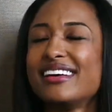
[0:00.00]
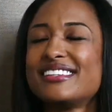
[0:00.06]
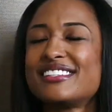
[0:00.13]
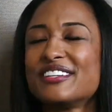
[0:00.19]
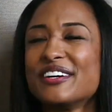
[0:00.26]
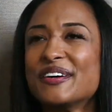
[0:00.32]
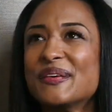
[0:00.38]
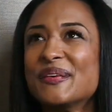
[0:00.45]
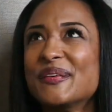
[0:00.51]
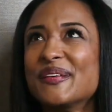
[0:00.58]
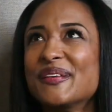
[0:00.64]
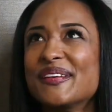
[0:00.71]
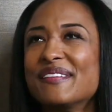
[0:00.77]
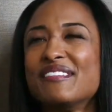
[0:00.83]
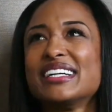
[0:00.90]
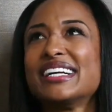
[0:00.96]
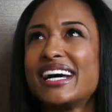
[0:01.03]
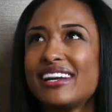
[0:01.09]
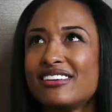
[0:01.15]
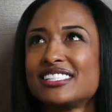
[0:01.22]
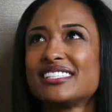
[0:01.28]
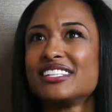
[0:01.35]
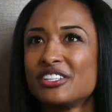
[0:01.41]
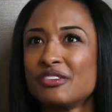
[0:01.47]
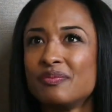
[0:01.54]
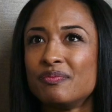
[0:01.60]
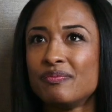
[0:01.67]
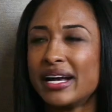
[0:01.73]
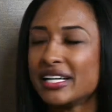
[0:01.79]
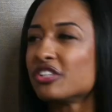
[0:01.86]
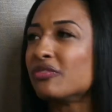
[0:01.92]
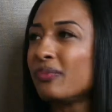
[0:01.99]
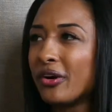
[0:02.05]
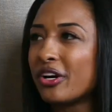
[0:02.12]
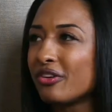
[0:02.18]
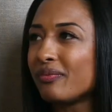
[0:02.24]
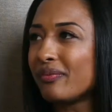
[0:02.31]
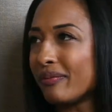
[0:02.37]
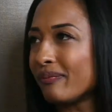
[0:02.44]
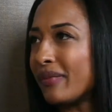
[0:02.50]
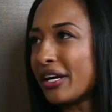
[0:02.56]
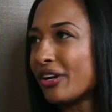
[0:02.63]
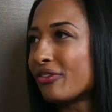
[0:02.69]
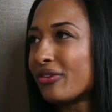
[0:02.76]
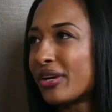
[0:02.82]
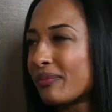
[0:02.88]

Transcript: So my dad is such a massive part of my career.